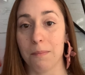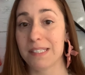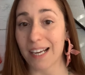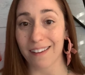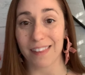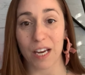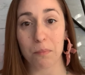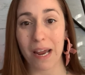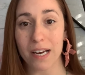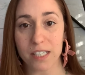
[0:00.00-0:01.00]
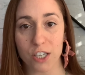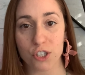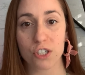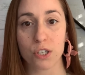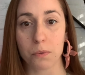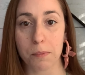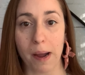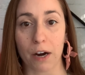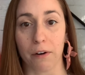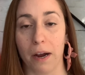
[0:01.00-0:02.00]
Second thing, pay attention to the
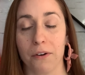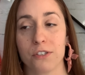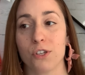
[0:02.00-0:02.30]
background.